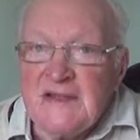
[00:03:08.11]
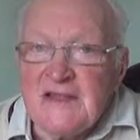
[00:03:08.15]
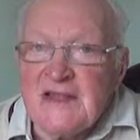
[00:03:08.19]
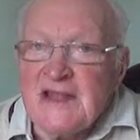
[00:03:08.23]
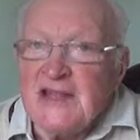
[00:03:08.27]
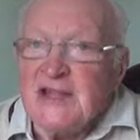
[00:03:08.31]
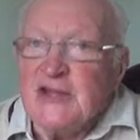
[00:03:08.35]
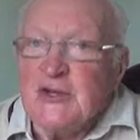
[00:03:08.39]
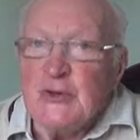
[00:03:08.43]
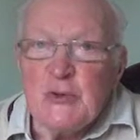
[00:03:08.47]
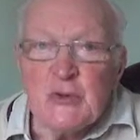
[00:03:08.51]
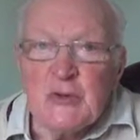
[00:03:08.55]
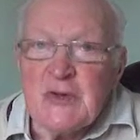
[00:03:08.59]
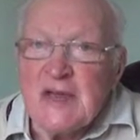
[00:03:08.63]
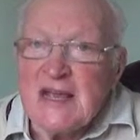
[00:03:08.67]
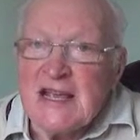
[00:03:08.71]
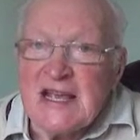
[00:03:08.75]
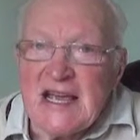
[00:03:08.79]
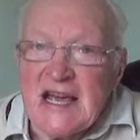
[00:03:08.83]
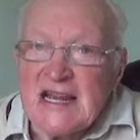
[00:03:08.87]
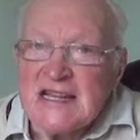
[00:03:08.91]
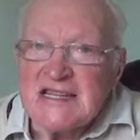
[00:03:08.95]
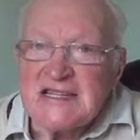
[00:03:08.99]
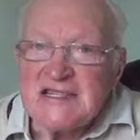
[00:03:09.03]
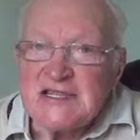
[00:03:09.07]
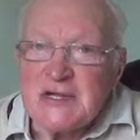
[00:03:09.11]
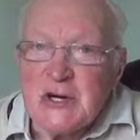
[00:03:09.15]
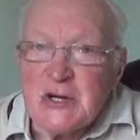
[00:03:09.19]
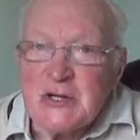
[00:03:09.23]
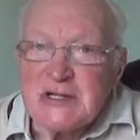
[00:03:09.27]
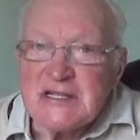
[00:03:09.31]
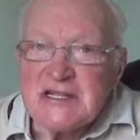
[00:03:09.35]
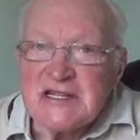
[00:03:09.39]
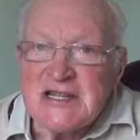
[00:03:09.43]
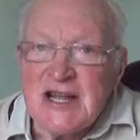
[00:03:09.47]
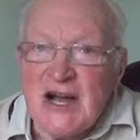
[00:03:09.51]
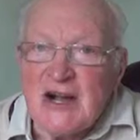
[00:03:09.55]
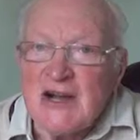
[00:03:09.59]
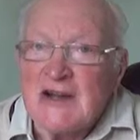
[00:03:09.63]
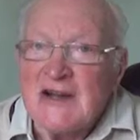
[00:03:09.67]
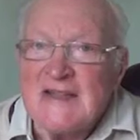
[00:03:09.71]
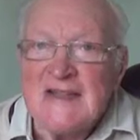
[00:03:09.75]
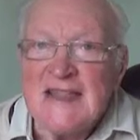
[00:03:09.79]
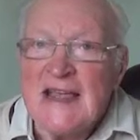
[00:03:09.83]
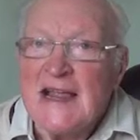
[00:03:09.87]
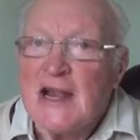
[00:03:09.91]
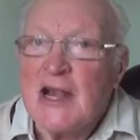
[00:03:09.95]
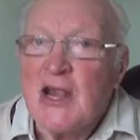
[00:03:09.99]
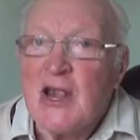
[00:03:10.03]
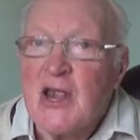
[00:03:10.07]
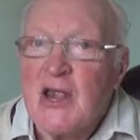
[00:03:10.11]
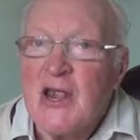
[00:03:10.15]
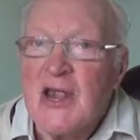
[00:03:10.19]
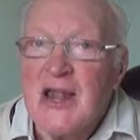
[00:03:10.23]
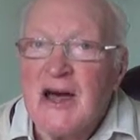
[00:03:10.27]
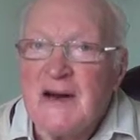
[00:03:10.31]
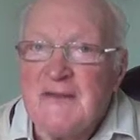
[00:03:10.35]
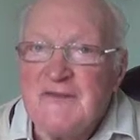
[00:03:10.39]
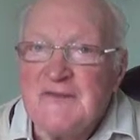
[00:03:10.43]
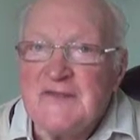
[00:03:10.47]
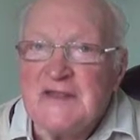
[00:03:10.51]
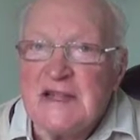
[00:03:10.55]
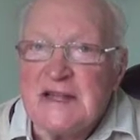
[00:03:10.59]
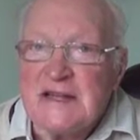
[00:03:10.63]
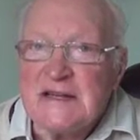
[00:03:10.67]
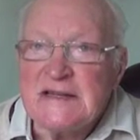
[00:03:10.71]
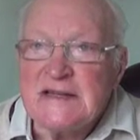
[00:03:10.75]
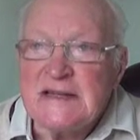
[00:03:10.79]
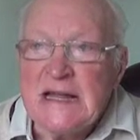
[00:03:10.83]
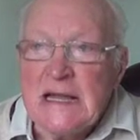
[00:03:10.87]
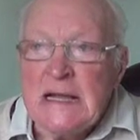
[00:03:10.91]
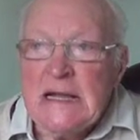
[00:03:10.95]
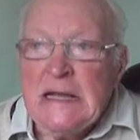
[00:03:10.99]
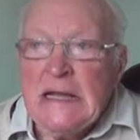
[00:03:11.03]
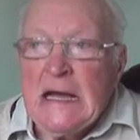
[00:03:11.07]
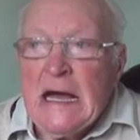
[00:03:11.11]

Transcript: They knew the Get Scots tongue and they loved it.